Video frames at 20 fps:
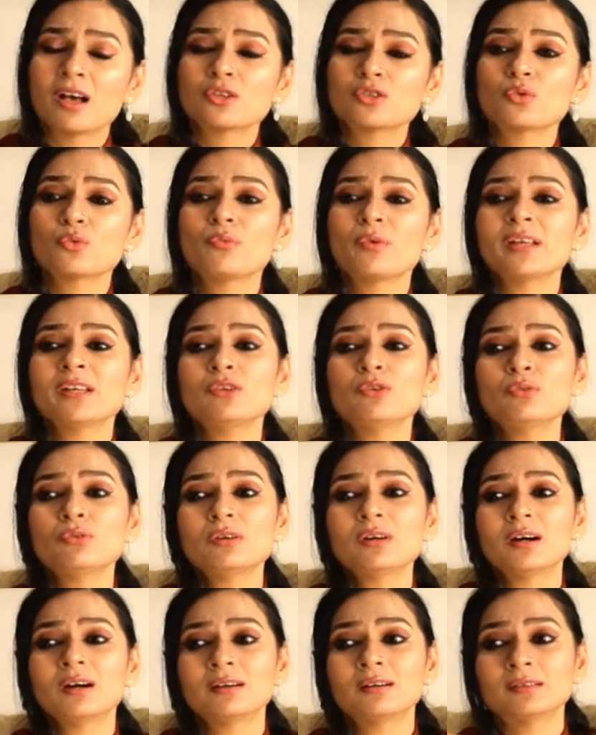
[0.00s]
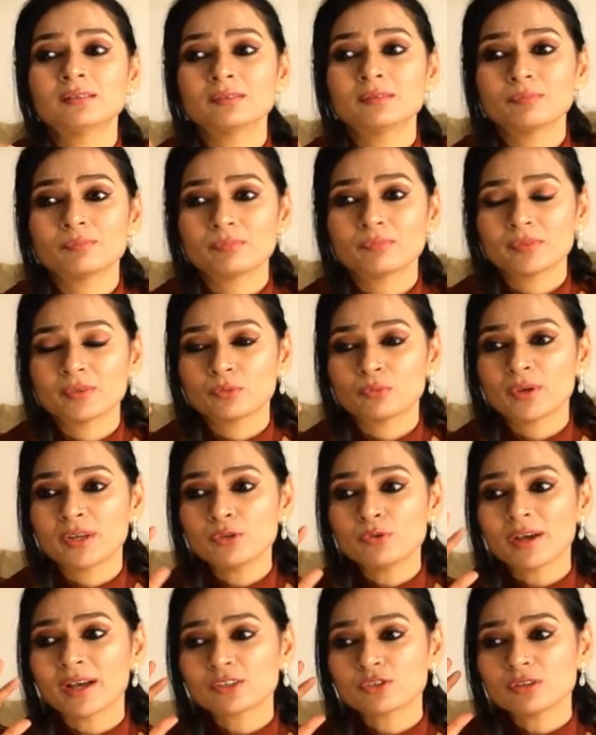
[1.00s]
So when
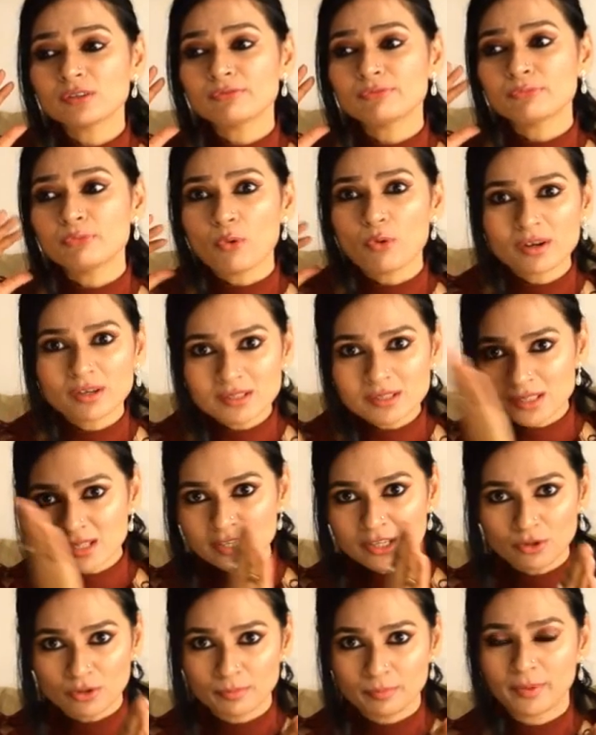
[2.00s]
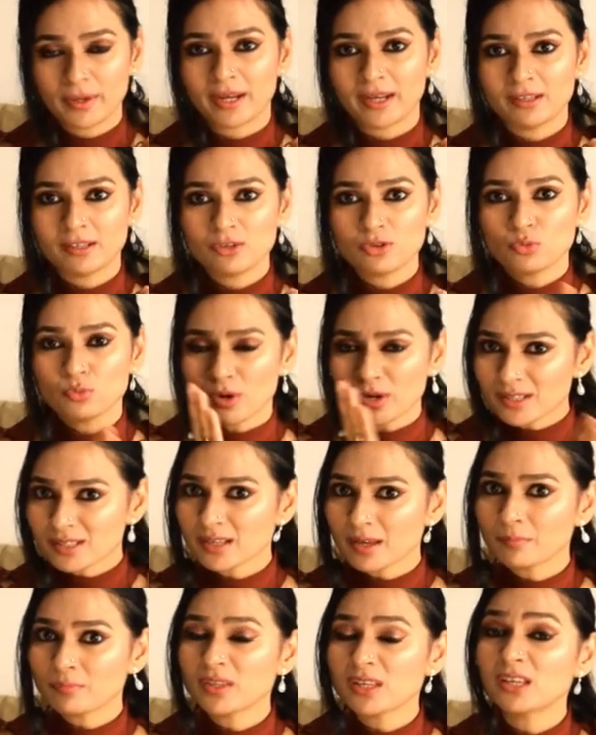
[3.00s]
you actually focusing your brain towards
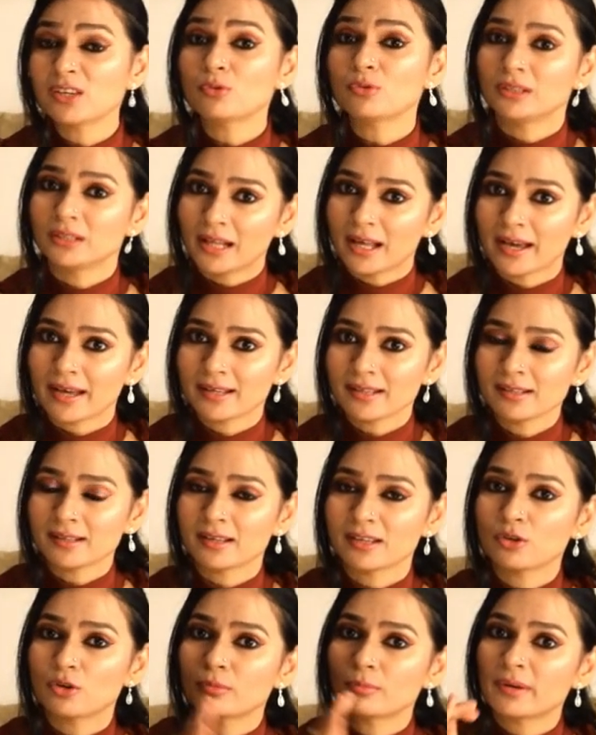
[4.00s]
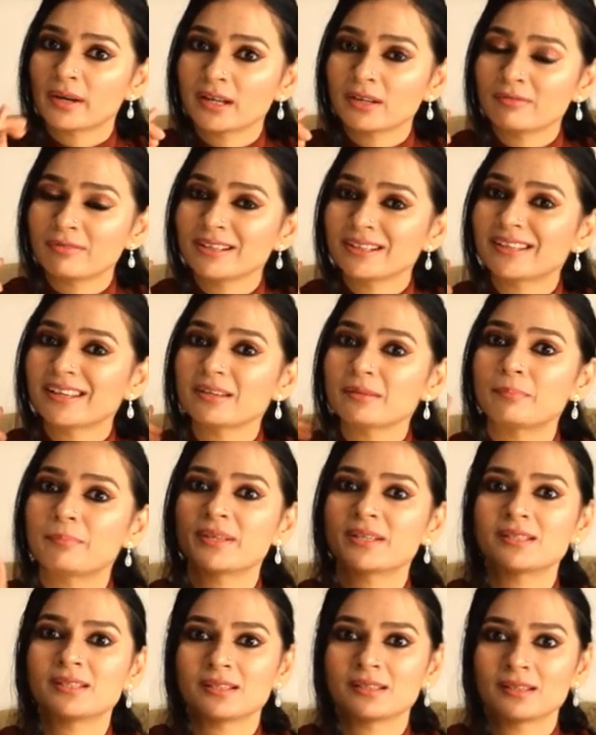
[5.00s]
something you like, your brain will get
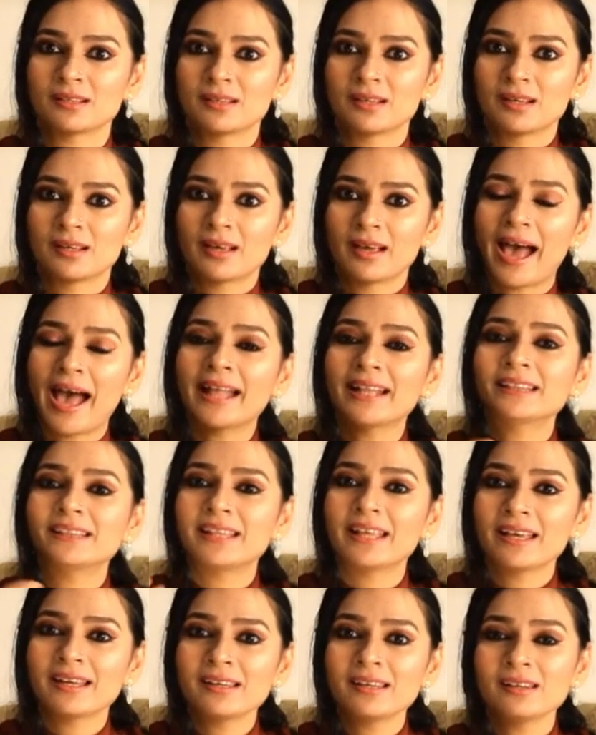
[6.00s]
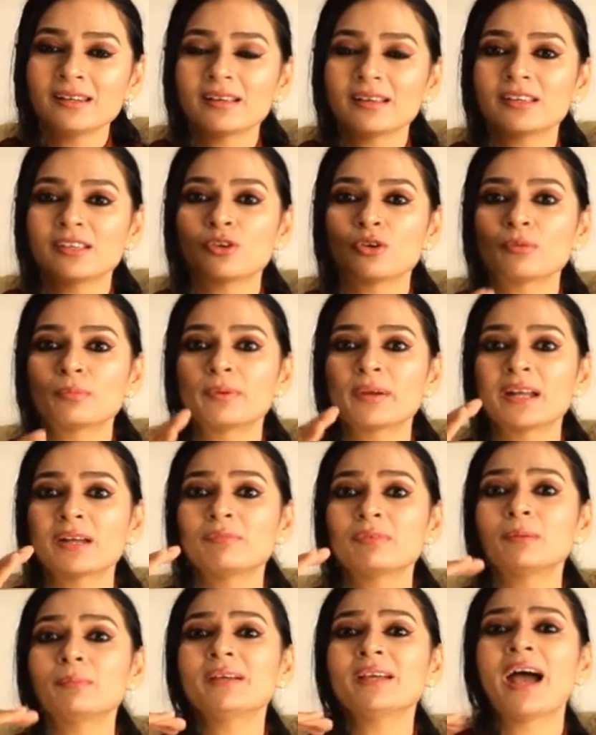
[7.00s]
busy, and then your brain
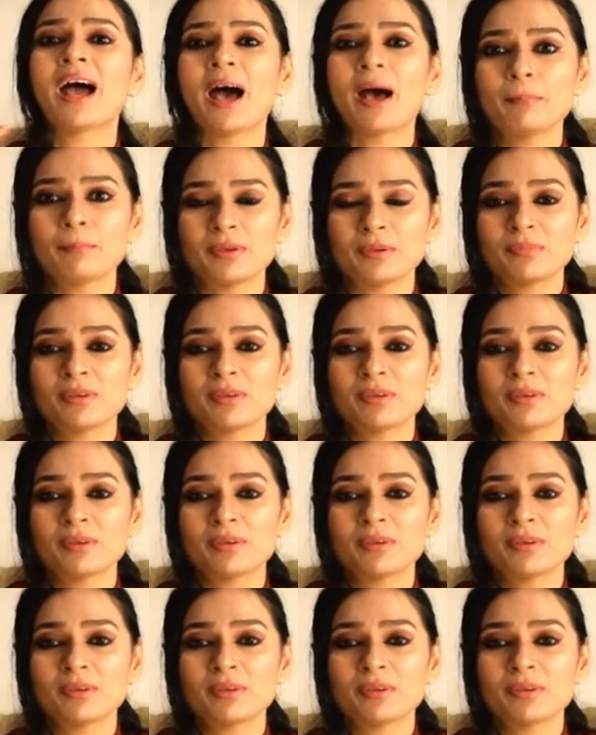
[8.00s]
will be happy